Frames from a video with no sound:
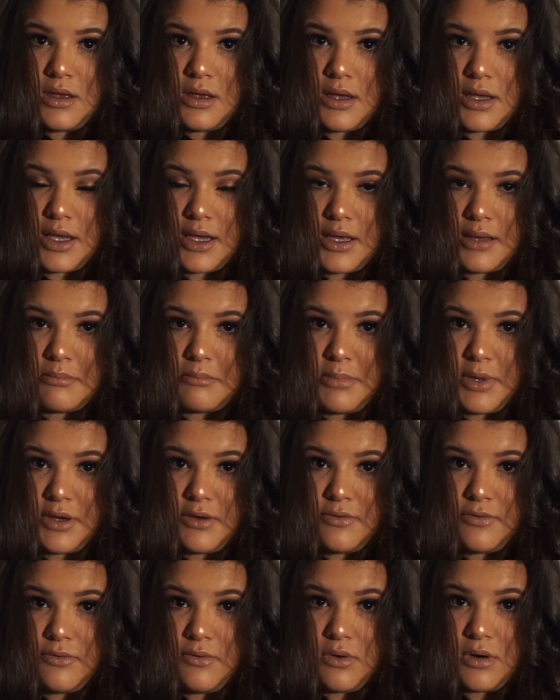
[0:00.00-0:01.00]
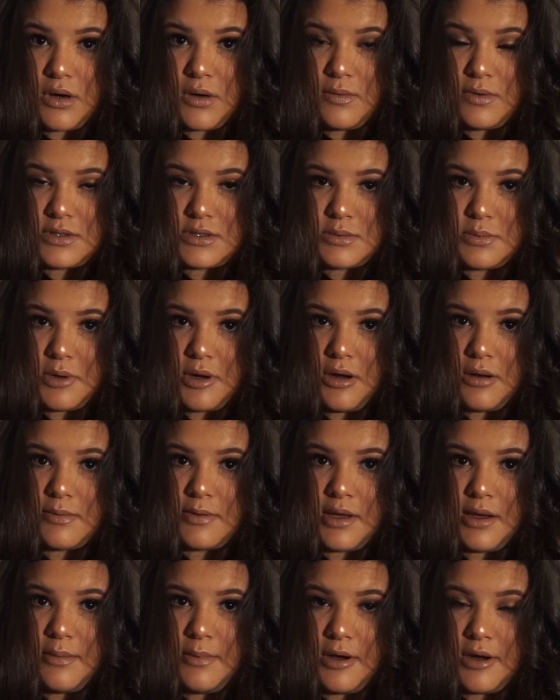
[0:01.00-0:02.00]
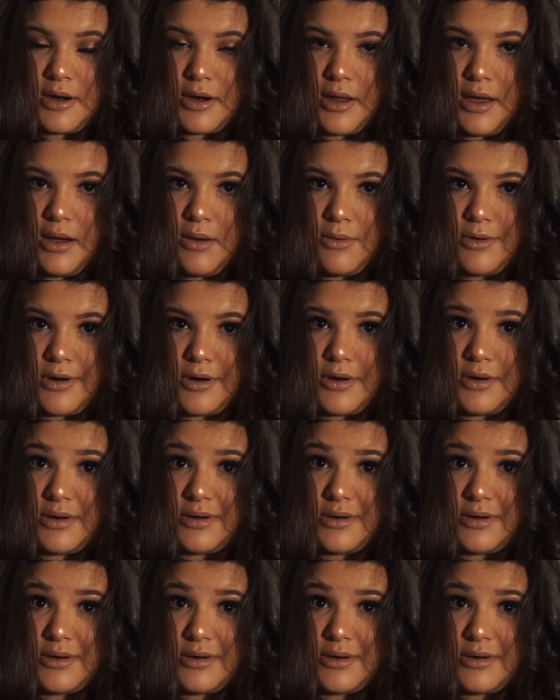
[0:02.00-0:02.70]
and before it was probably about an hour,